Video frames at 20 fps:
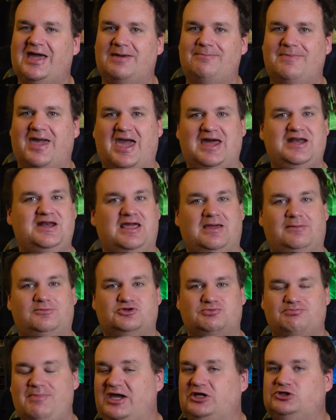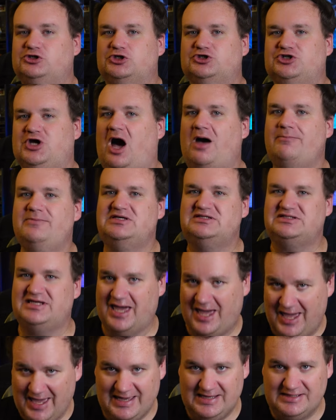a man named Major Thomas
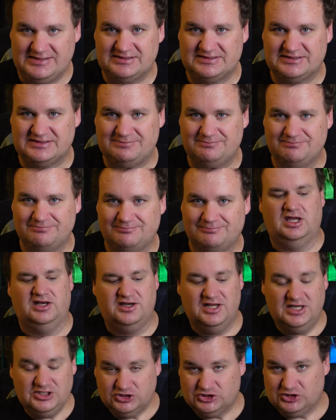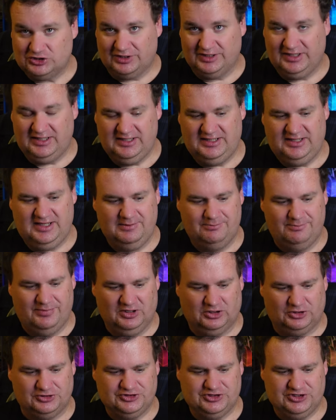Hayes. Initially, he
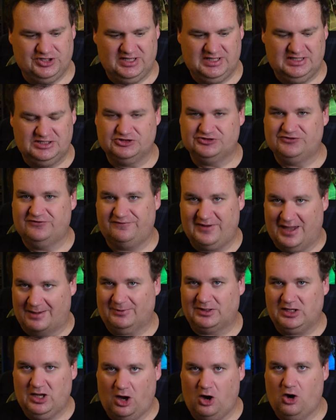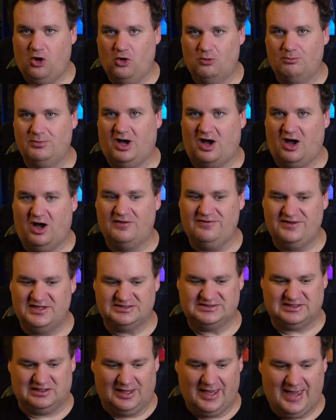built his family home on
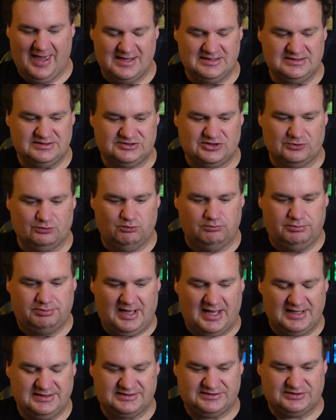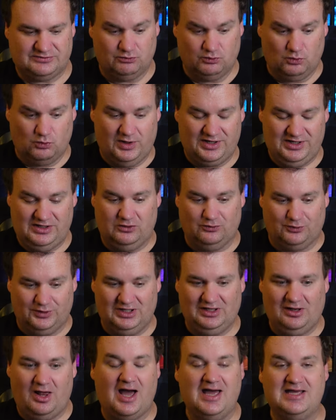this land, but when he
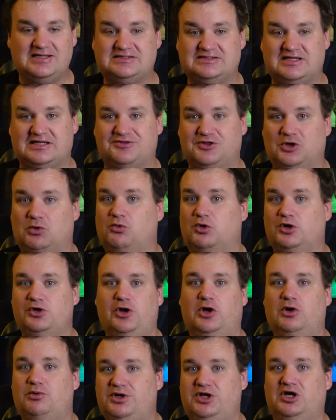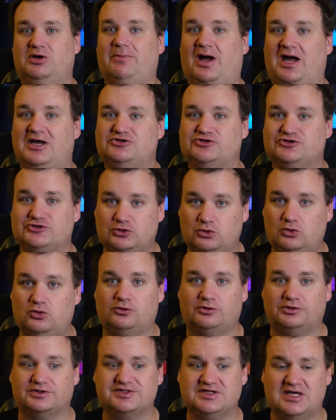realized that there were no nearby
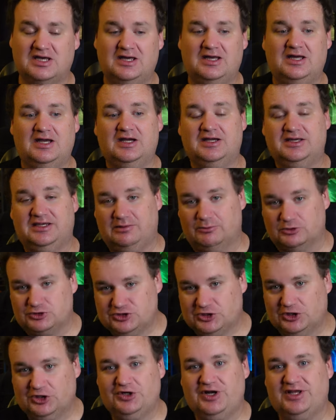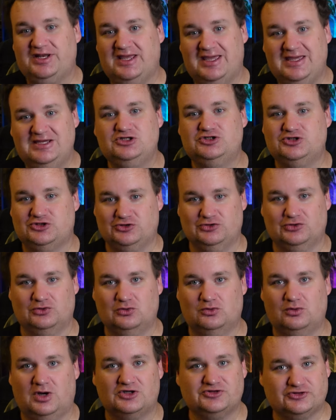schools, he would turn it
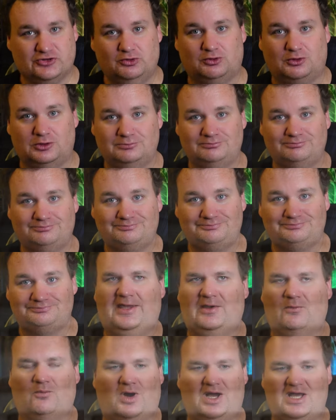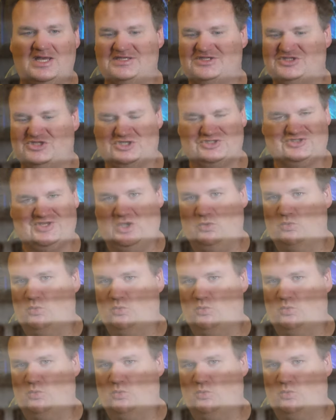into a school. It was just a